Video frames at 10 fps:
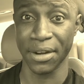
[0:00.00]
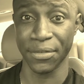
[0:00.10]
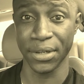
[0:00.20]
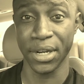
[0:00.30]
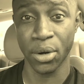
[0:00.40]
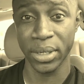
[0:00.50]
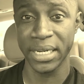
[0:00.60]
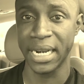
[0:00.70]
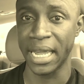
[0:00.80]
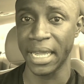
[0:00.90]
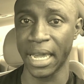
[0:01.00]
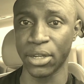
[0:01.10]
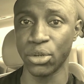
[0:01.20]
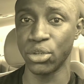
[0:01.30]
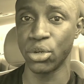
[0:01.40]
Every now and then I
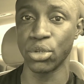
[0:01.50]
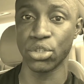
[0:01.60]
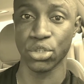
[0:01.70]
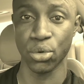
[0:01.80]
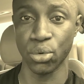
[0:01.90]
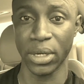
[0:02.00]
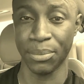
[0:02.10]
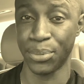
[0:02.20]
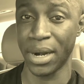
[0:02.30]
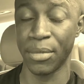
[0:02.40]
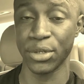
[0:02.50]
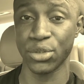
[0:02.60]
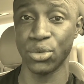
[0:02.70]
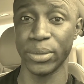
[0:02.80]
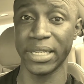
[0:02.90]
couldn't go to school, in primary
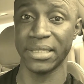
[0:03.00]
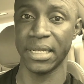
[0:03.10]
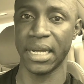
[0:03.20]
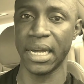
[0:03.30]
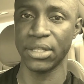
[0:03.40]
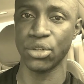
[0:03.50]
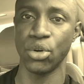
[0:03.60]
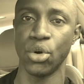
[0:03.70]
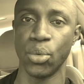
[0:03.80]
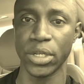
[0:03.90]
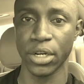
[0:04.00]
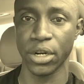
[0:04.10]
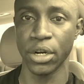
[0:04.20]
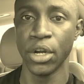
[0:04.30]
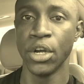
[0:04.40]
school, because then I had to go with
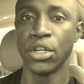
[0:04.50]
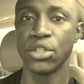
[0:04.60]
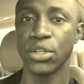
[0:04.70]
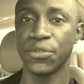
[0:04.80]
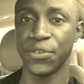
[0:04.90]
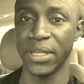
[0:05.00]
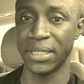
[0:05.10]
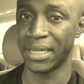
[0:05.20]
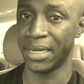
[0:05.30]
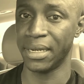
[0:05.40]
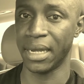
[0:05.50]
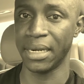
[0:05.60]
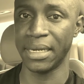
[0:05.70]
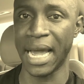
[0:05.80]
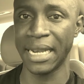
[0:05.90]
her to the fields,
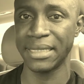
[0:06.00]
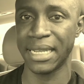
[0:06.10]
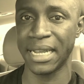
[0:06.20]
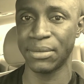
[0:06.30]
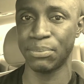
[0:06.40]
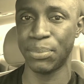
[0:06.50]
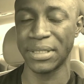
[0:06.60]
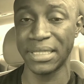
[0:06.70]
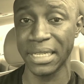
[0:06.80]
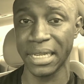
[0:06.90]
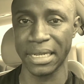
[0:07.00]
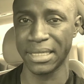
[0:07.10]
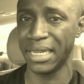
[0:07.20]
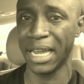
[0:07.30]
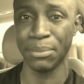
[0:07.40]
and that particular,
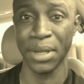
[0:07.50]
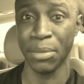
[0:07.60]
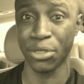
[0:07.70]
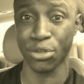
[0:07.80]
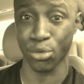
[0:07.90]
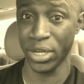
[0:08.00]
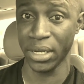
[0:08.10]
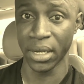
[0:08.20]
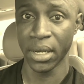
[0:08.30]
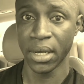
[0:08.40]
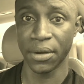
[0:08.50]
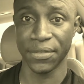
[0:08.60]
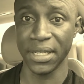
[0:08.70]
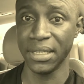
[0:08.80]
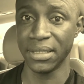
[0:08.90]
she had maybe 3
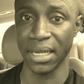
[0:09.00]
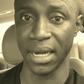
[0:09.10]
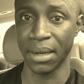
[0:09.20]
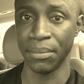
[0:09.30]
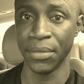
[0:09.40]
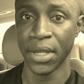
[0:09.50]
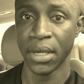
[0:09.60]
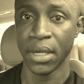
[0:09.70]
of these farming